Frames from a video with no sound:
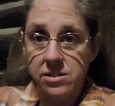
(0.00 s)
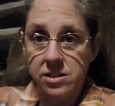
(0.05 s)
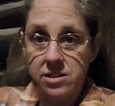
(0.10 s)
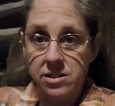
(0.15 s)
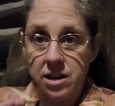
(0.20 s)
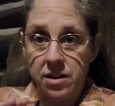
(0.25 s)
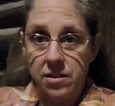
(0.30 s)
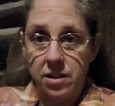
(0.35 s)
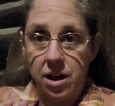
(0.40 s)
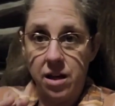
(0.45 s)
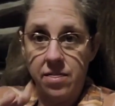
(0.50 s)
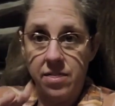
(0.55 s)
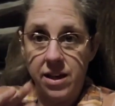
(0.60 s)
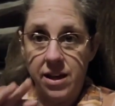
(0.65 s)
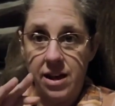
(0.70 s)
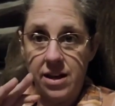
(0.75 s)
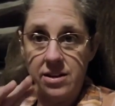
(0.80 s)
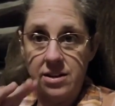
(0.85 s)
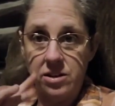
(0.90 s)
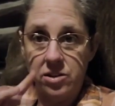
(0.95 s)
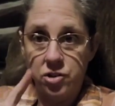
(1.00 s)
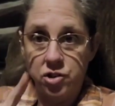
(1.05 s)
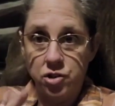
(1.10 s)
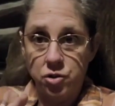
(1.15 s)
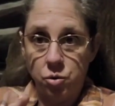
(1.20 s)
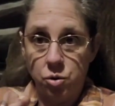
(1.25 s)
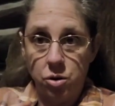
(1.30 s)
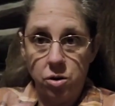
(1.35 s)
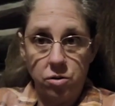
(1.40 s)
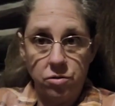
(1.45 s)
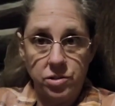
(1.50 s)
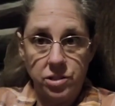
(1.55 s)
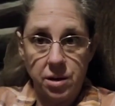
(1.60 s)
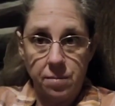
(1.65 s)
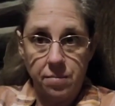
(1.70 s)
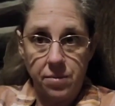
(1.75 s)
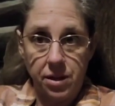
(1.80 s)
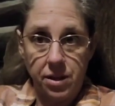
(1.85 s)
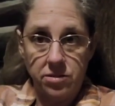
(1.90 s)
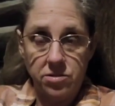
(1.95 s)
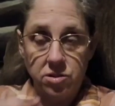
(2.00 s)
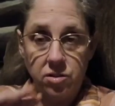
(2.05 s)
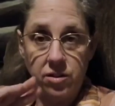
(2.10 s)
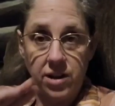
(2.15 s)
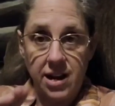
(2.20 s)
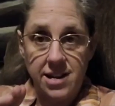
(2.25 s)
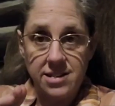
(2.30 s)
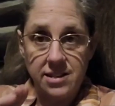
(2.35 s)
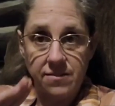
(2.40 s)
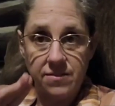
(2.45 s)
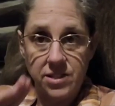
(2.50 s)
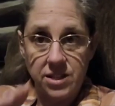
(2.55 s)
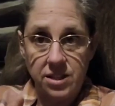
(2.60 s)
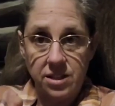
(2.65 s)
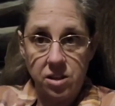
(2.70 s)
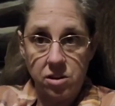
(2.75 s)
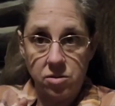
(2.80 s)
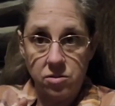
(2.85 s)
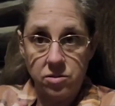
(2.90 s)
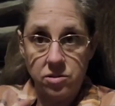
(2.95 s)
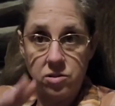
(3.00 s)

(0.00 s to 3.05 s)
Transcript: because I think I did a short or something, so you guys have seen those.